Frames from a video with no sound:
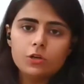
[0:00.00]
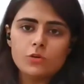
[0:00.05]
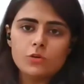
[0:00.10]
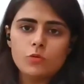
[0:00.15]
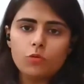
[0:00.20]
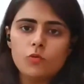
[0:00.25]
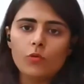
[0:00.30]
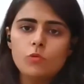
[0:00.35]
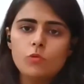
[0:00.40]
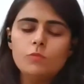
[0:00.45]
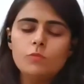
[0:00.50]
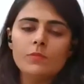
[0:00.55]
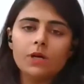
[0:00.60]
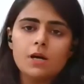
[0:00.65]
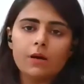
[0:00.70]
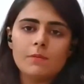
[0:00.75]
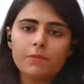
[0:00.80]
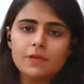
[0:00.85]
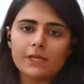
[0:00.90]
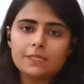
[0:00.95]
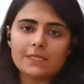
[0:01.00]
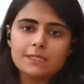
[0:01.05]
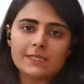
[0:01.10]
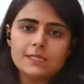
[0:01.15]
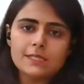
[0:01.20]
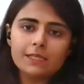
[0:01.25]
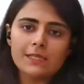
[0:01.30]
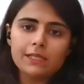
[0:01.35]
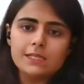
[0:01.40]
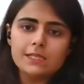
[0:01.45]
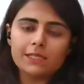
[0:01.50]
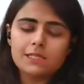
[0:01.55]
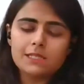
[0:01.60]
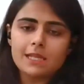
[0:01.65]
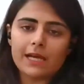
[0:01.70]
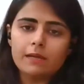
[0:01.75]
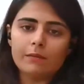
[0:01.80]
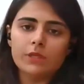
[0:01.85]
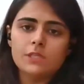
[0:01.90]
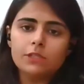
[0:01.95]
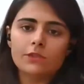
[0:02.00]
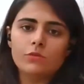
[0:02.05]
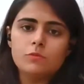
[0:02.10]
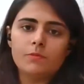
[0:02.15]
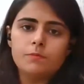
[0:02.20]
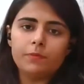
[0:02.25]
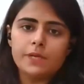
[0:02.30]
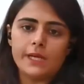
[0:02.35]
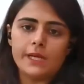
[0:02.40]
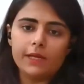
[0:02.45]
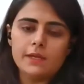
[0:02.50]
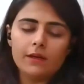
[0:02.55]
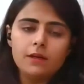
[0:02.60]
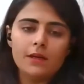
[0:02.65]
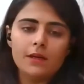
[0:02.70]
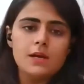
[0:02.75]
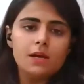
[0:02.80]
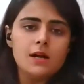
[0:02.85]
to whom a person is liable to pay